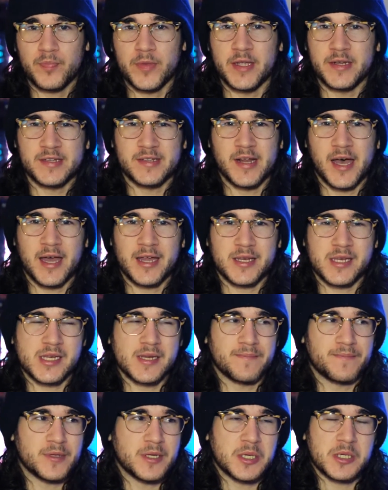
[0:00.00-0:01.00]
It's not
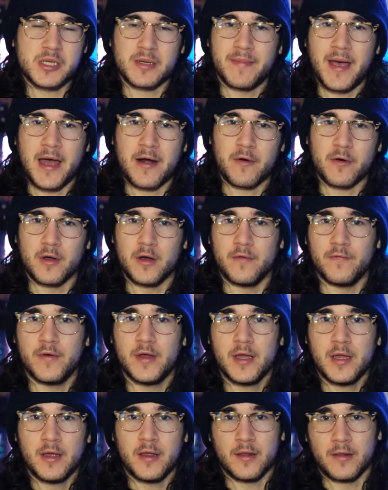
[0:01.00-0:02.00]
simply just a matter of
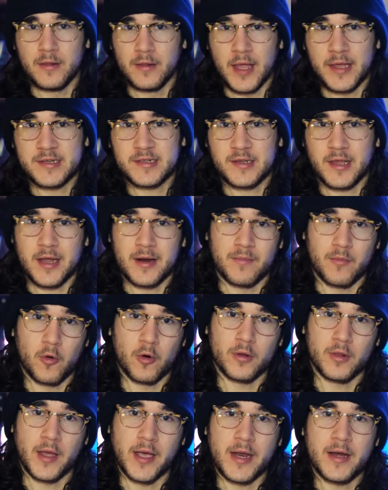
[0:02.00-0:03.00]
less light,
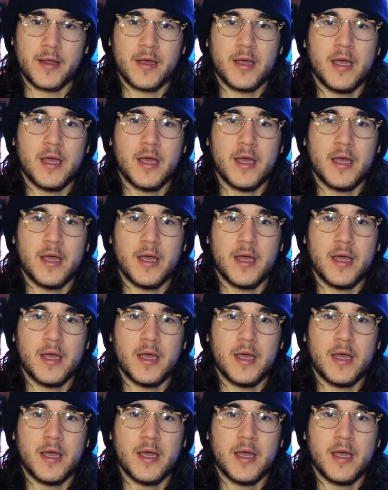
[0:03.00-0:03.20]
more light.